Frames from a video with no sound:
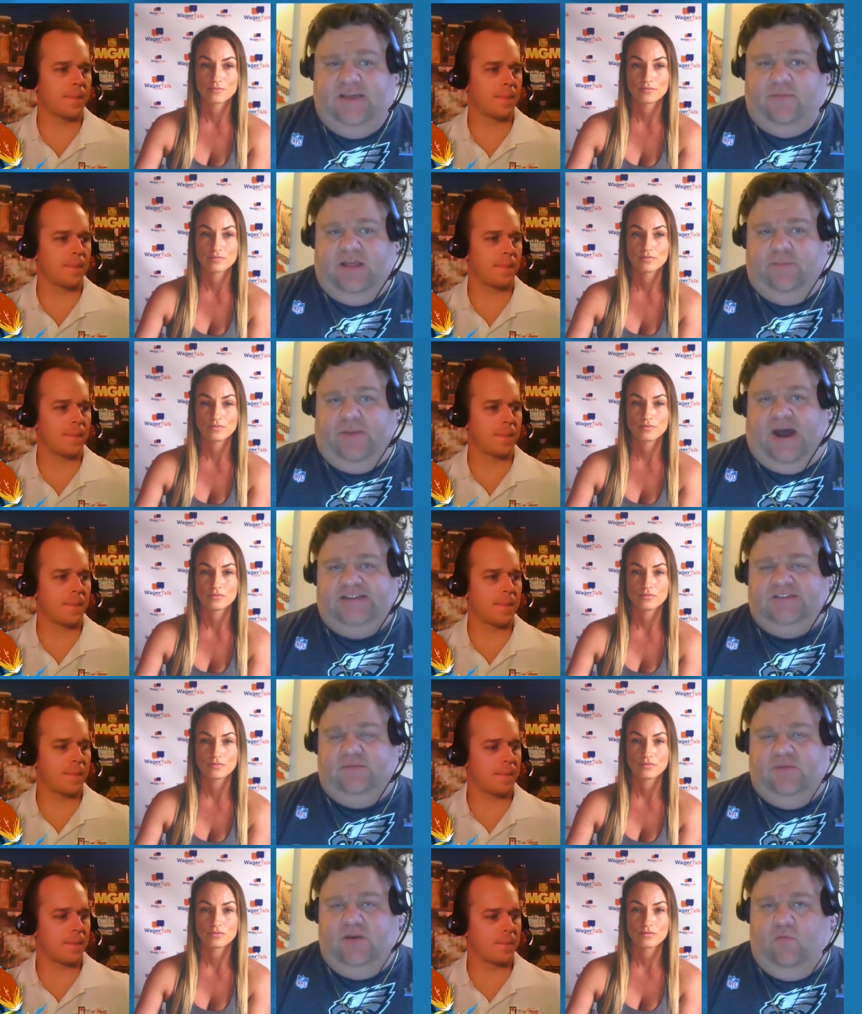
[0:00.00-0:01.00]
Speaker 1: seemingly
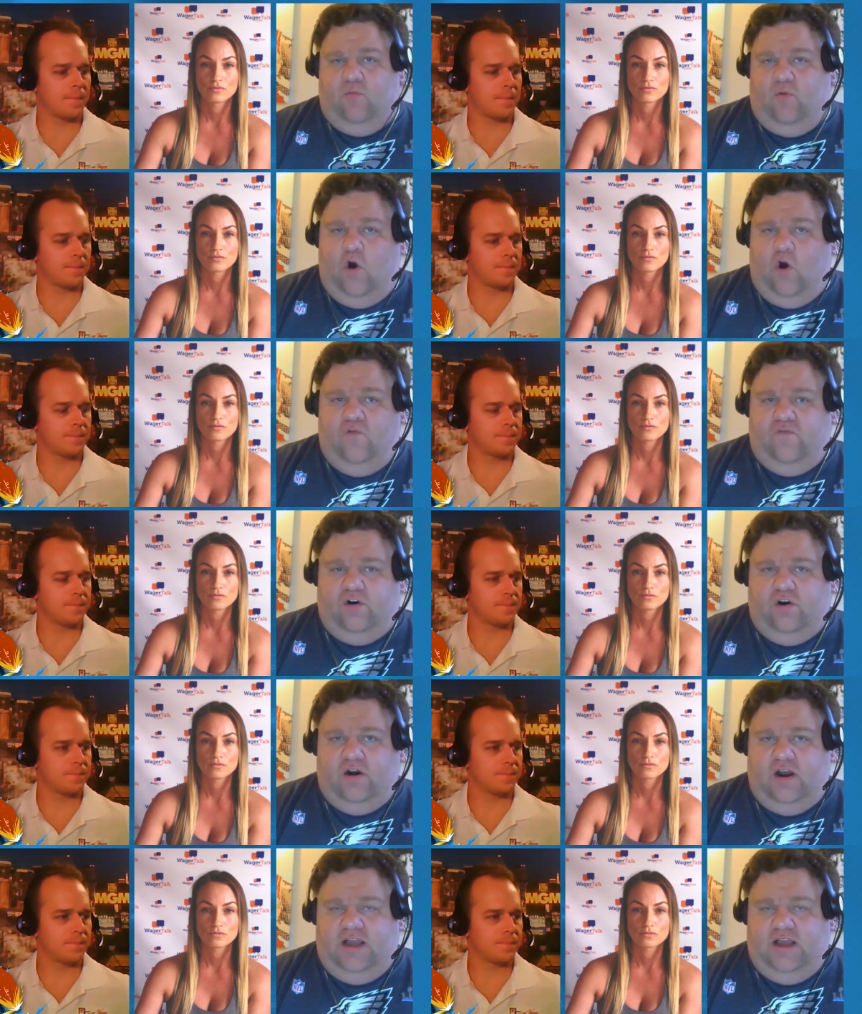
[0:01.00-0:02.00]
possibly
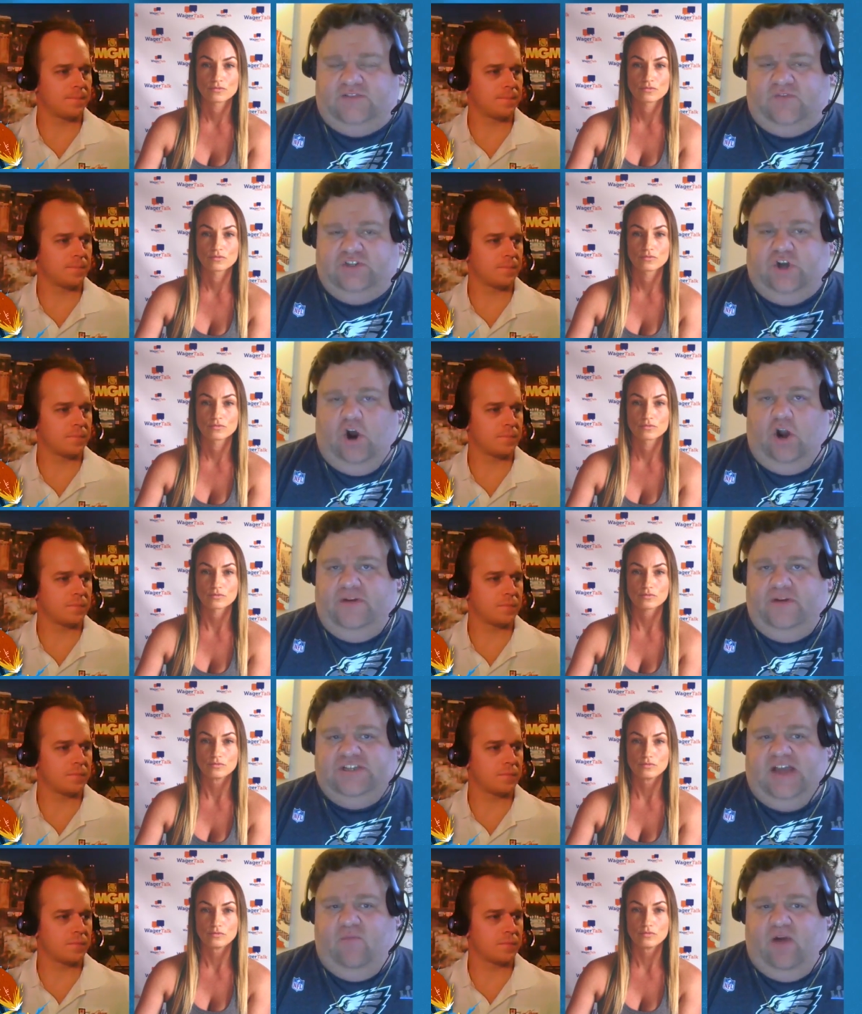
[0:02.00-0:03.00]
over as far as
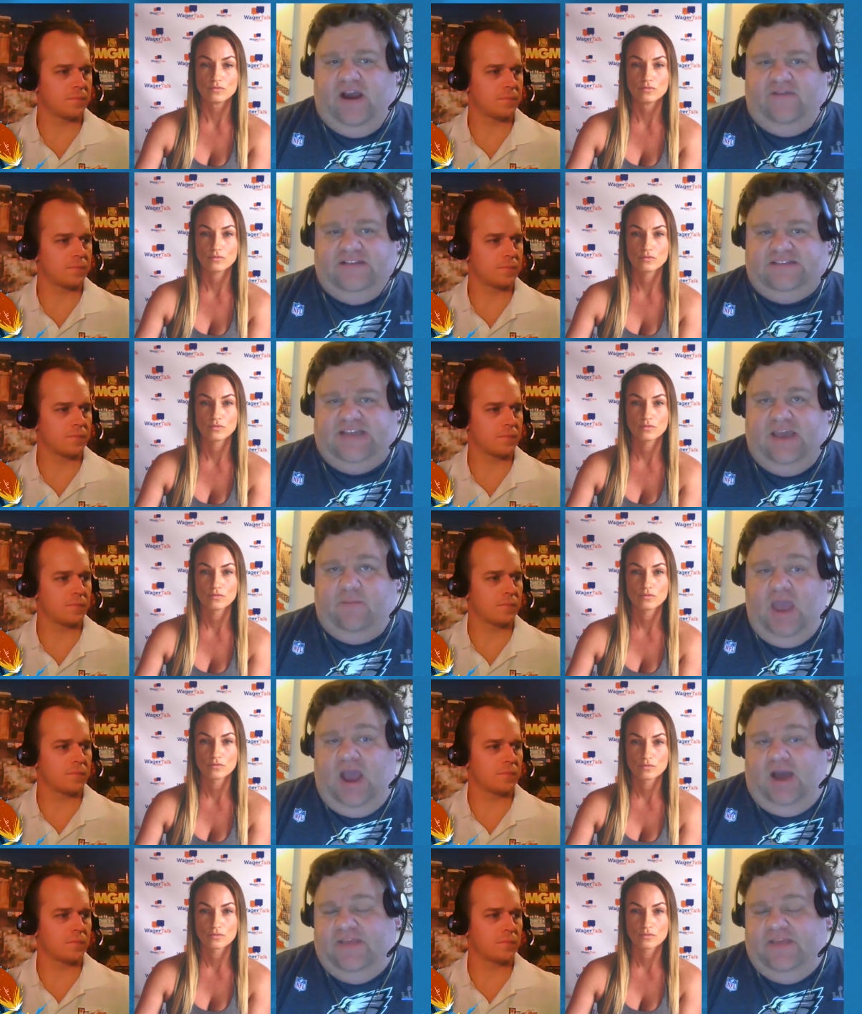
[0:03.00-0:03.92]
garbage time we'll have in this game.